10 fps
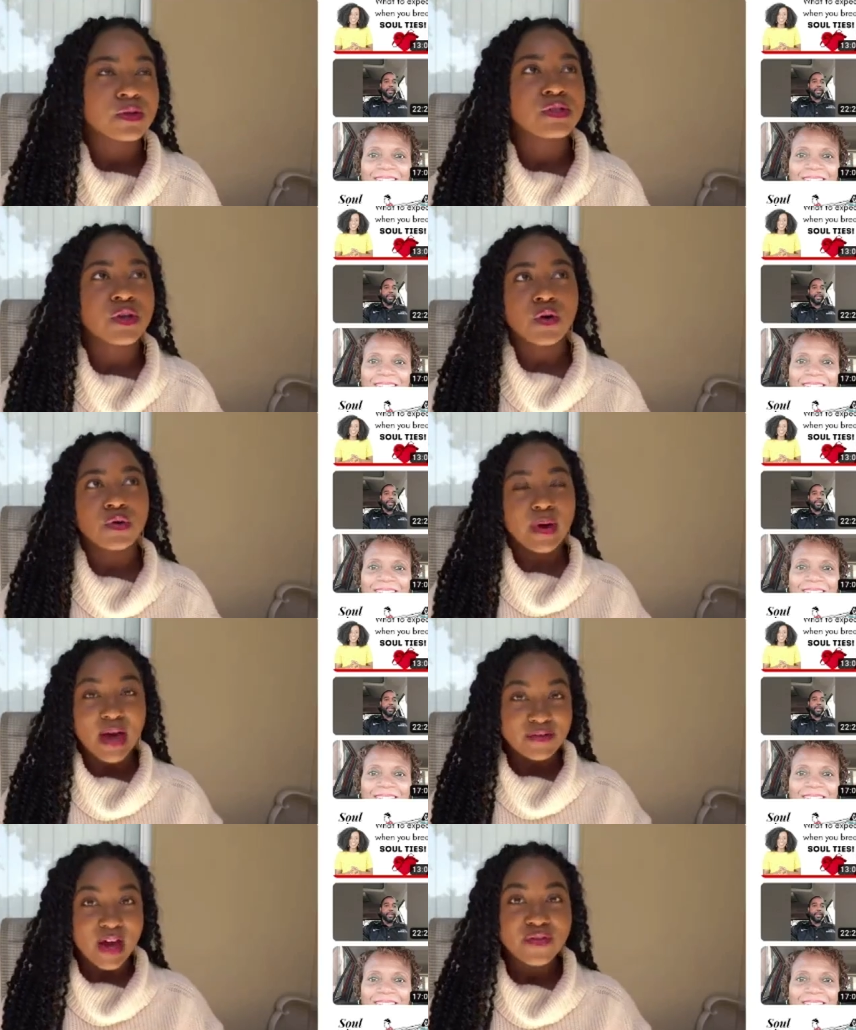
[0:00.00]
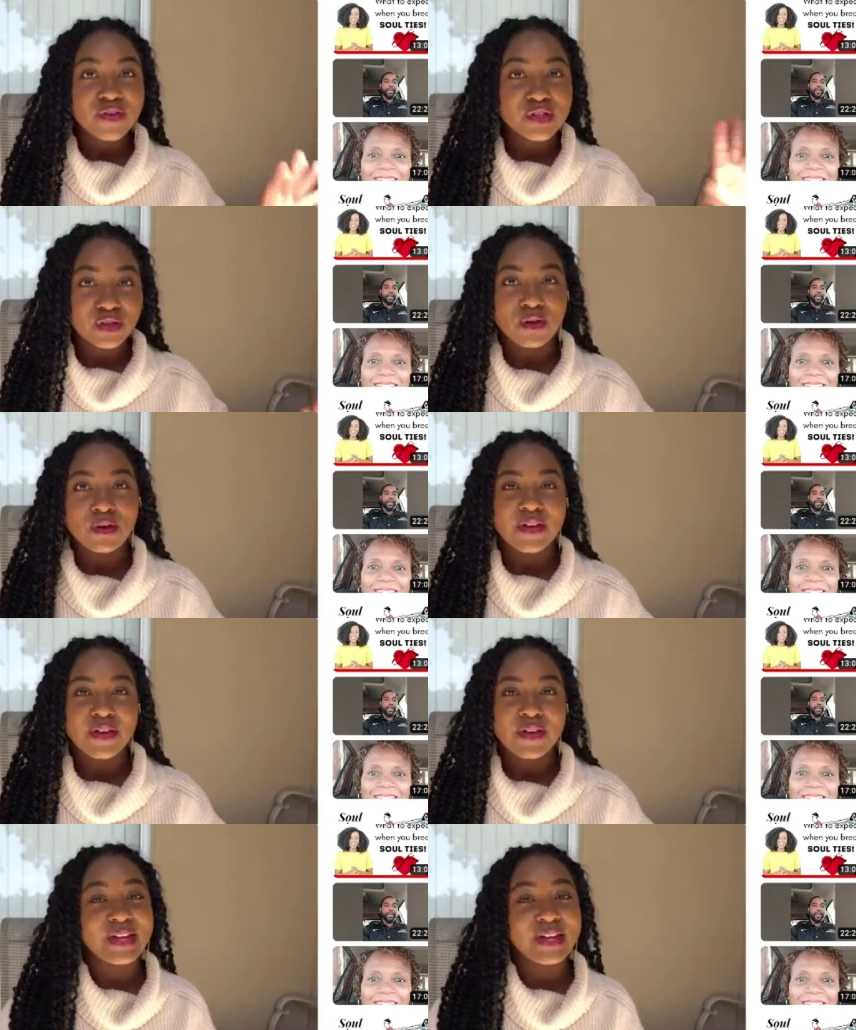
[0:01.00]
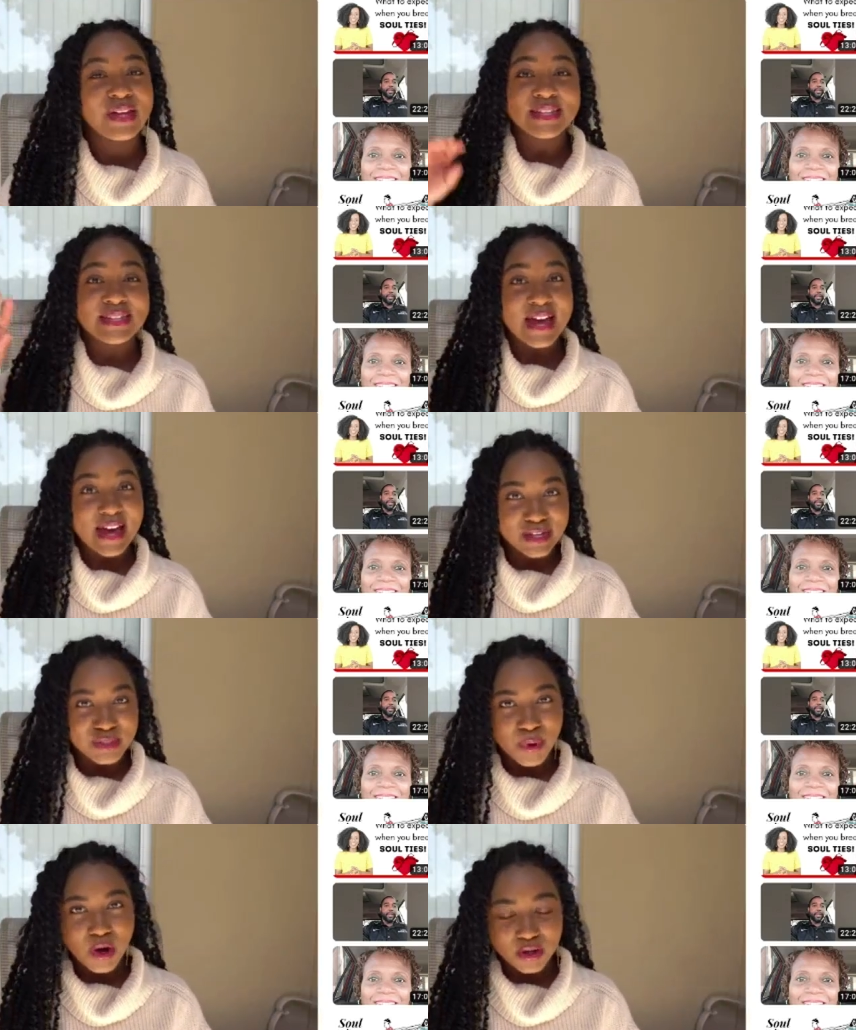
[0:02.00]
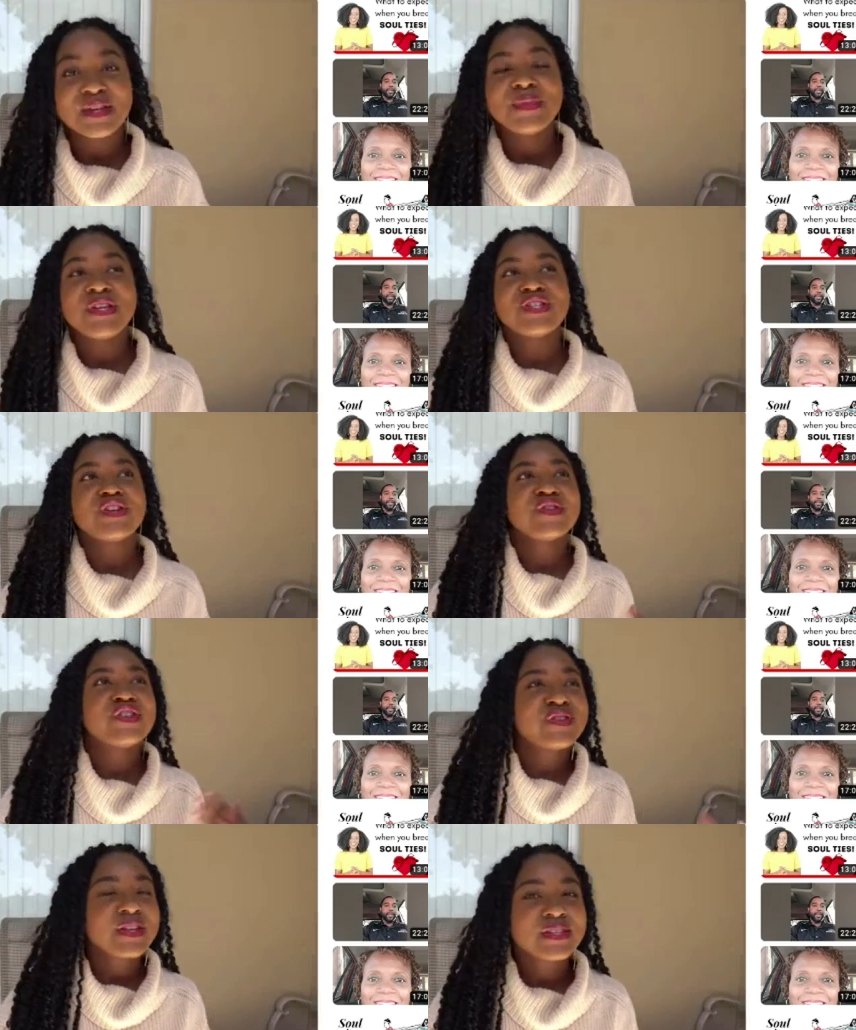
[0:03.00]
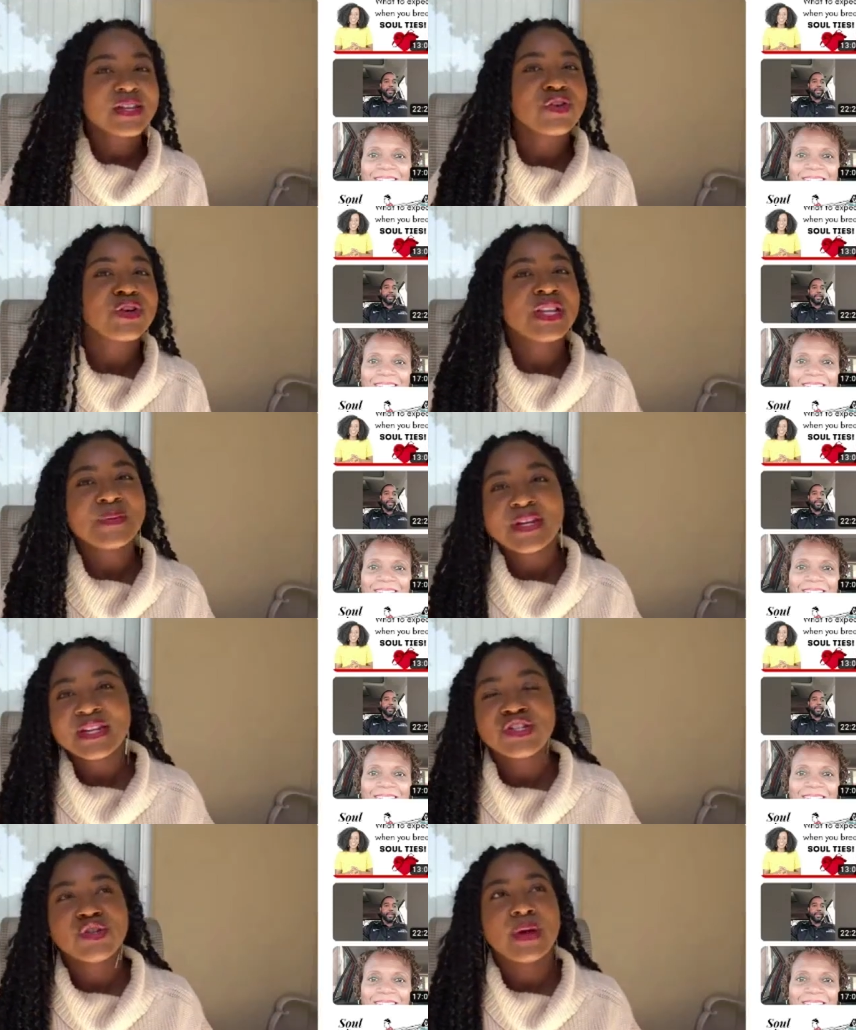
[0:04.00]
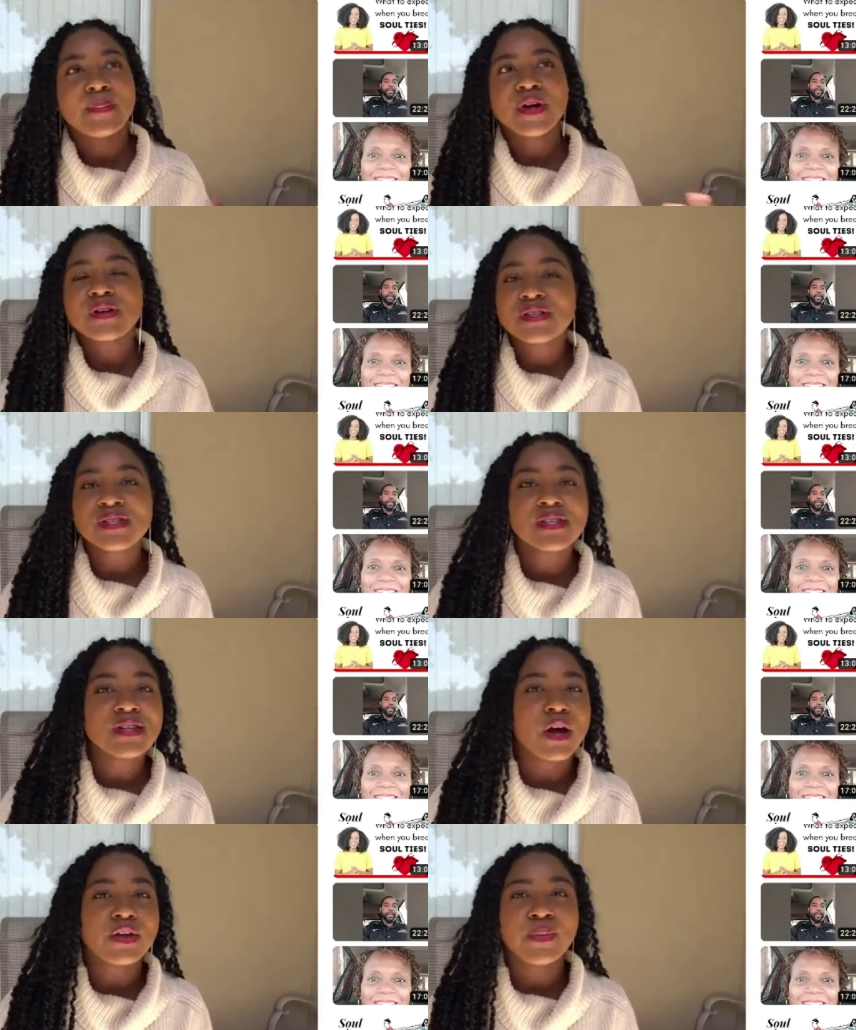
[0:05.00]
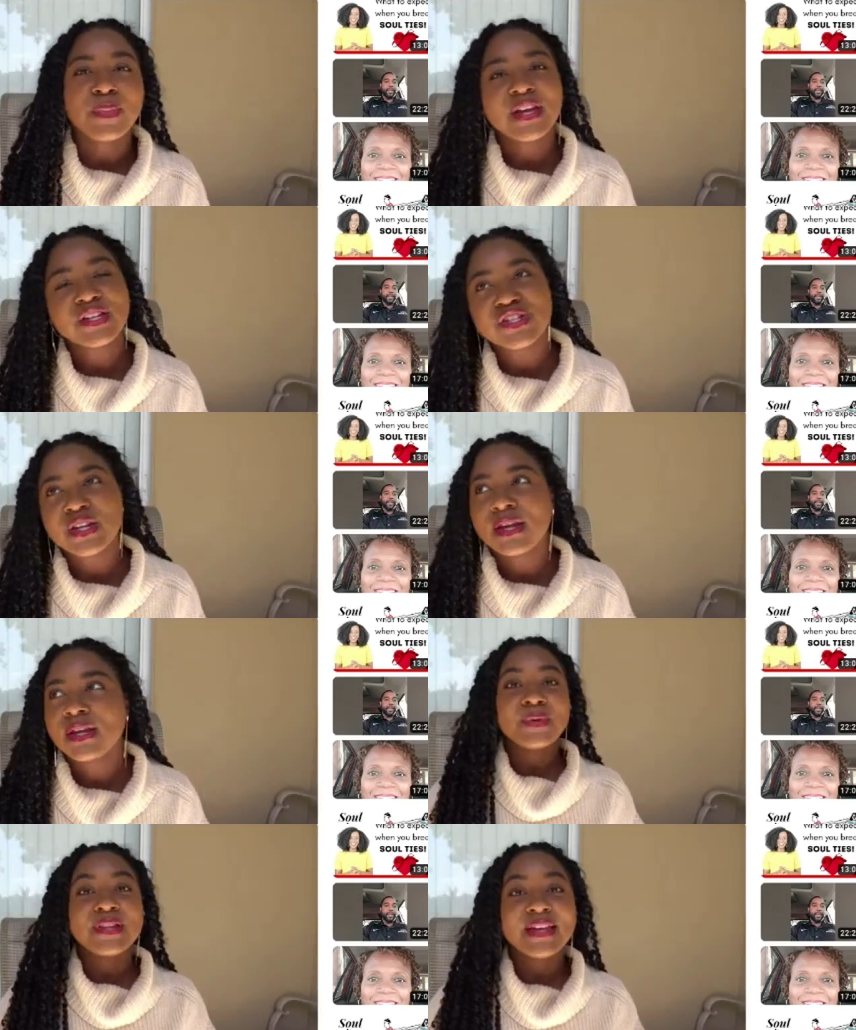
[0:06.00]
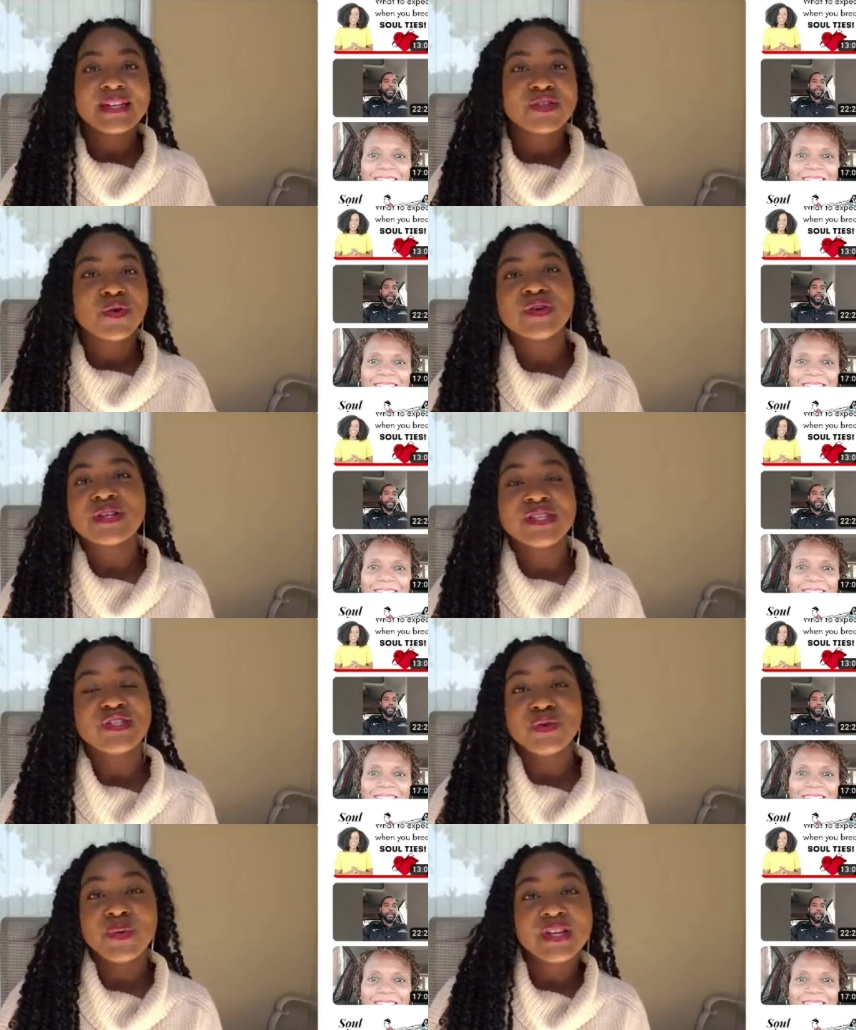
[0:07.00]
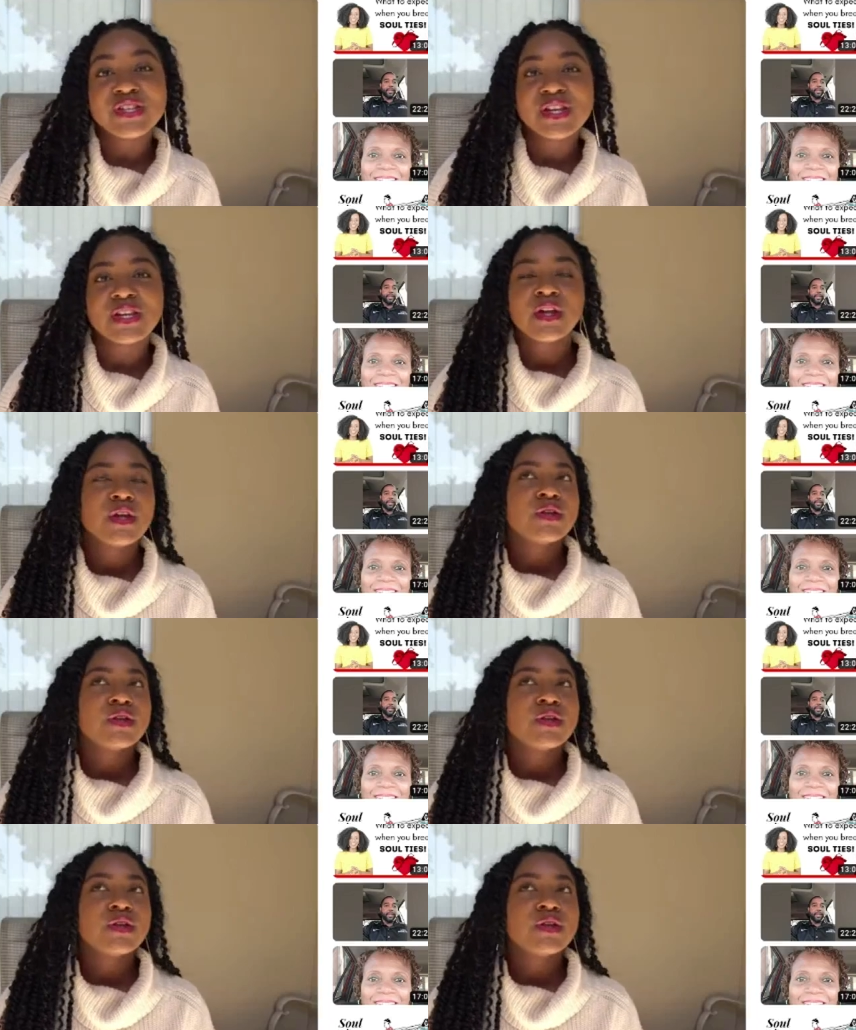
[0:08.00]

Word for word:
Speaker 1: So you have that for soul, and then you get into the ties part. It means you're restricted or limited to a person, occupation, place, or situation.